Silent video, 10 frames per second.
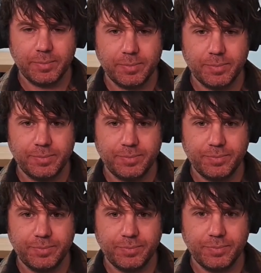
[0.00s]

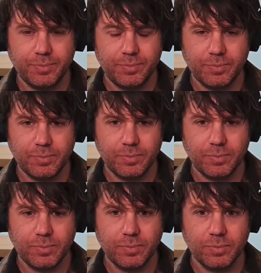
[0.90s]

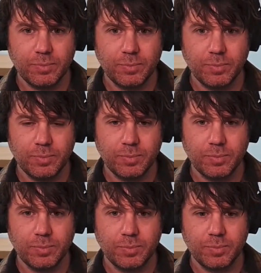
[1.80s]

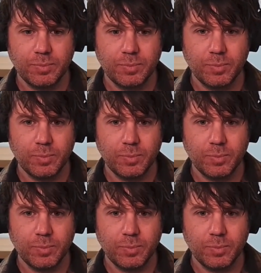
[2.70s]
This person isn't speaking.